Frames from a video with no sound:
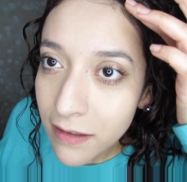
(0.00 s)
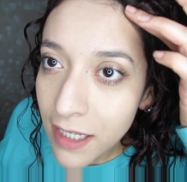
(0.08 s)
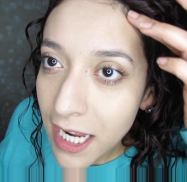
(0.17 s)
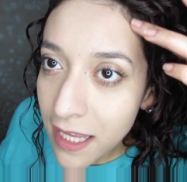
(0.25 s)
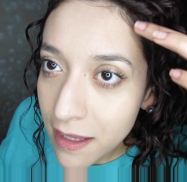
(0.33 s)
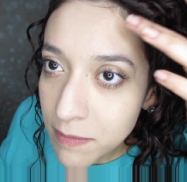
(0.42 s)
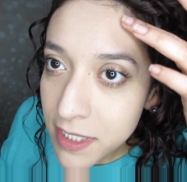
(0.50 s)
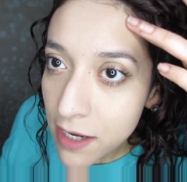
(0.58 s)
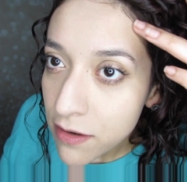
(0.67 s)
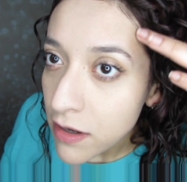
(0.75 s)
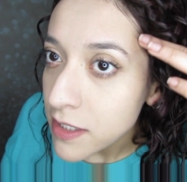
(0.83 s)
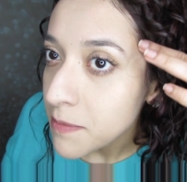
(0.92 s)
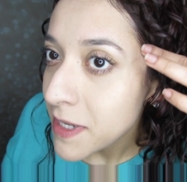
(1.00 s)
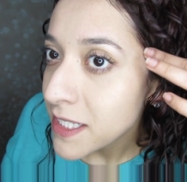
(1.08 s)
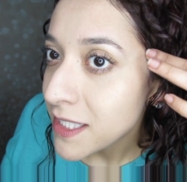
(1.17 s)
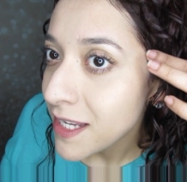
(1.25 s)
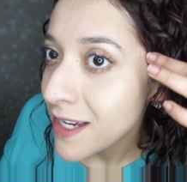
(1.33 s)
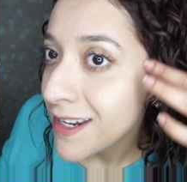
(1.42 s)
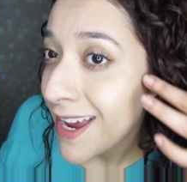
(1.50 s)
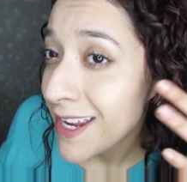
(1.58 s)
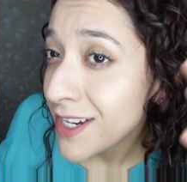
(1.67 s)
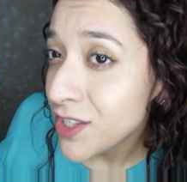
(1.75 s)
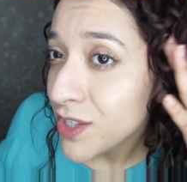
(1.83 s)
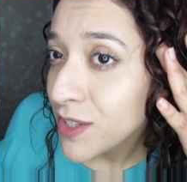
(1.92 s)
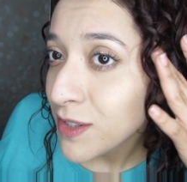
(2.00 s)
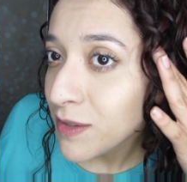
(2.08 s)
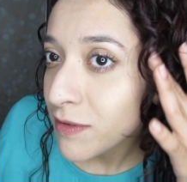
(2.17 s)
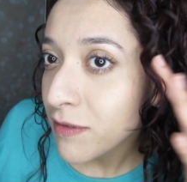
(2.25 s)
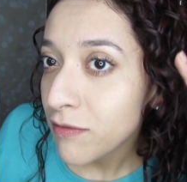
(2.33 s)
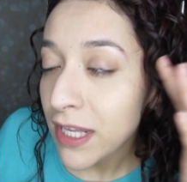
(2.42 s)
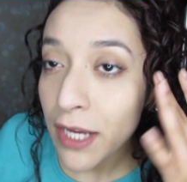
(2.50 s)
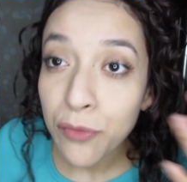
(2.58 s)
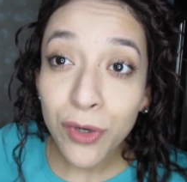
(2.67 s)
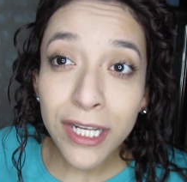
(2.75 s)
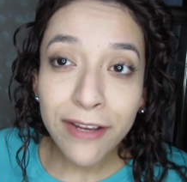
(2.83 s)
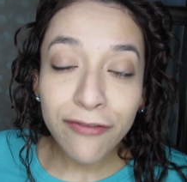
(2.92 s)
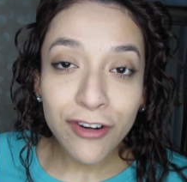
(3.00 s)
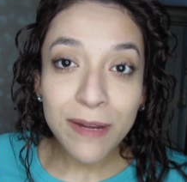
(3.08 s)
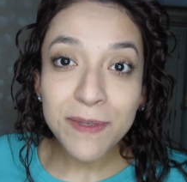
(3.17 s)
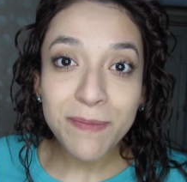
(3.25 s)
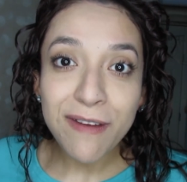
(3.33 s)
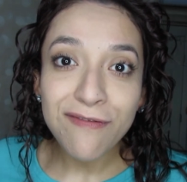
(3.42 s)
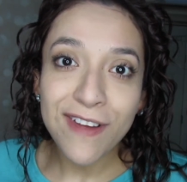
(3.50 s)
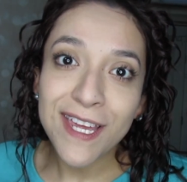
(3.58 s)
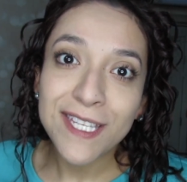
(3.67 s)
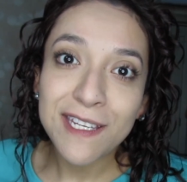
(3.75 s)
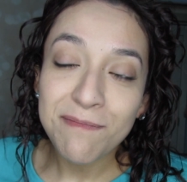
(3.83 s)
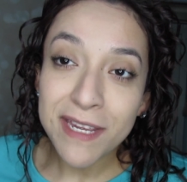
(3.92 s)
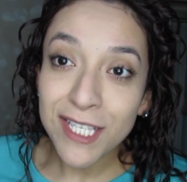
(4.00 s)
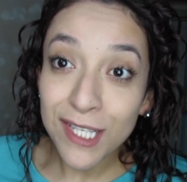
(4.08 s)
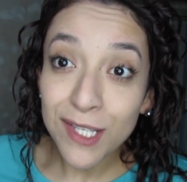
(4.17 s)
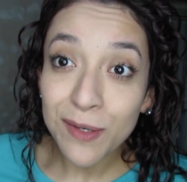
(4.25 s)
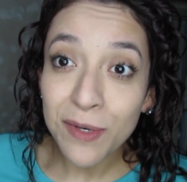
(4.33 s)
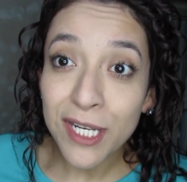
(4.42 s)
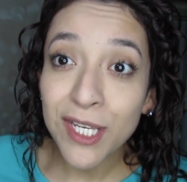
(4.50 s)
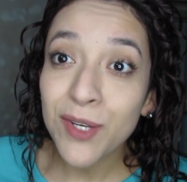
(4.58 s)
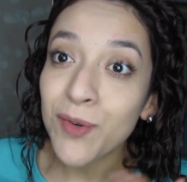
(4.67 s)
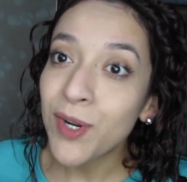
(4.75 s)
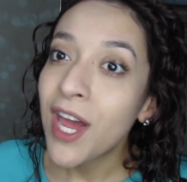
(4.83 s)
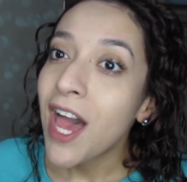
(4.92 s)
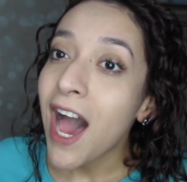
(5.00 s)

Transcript: lay them down onto my skin, and it just like really frames my face. It makes it look really cute.